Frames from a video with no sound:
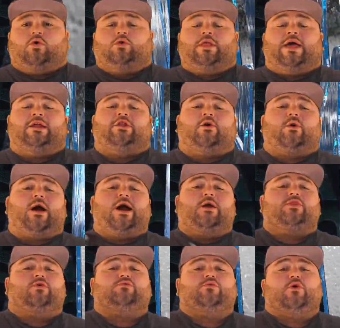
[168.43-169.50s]
Orlando
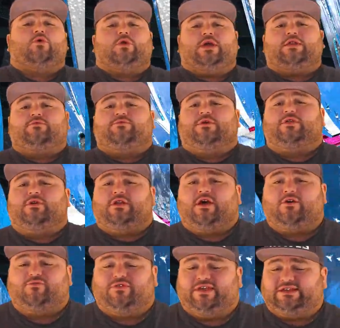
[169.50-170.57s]
on the road in
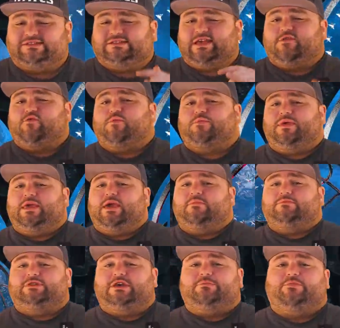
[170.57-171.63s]
Philadelphia. 7 p.m.
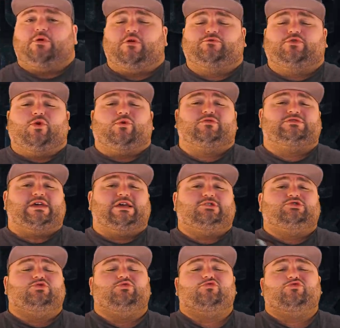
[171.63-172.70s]
tip-off. Totals at
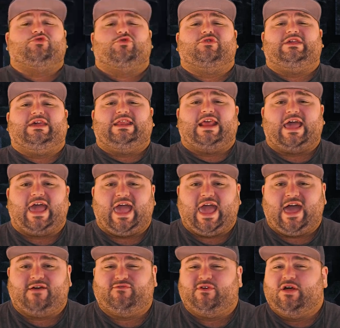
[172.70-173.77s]

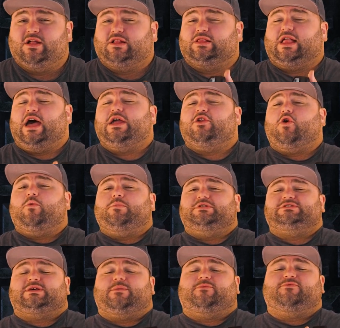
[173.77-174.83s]
230.5. Line
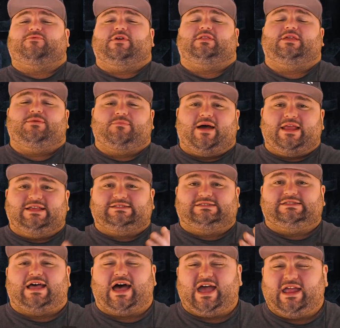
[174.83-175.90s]
opens up Philly minus
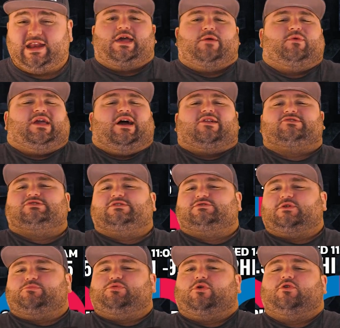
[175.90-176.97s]
9. And we got ourselves a
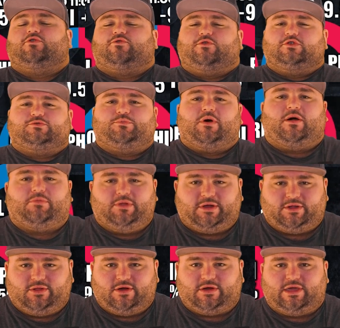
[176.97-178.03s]
pros versus
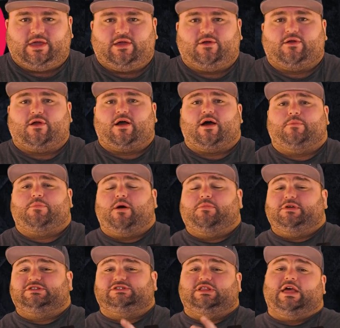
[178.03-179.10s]
public look here.
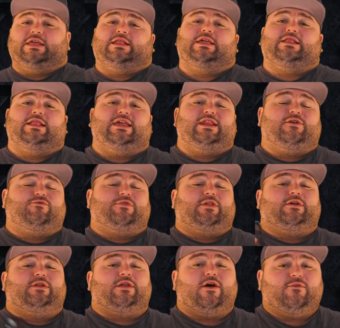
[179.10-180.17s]
Public slightly leaning
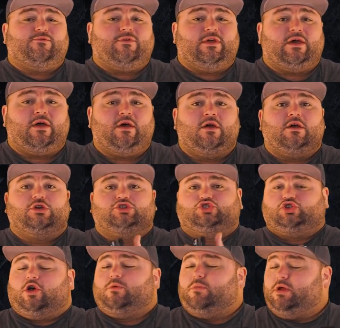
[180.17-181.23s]
Philadelphia.
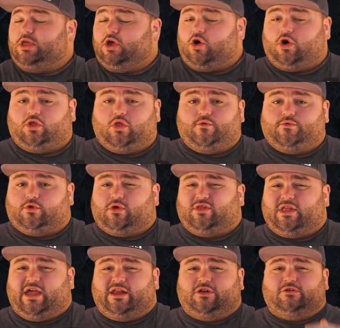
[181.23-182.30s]
Sharp money all over
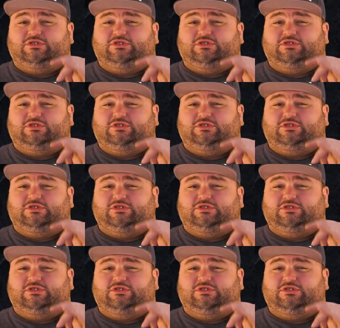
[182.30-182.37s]
Orlando.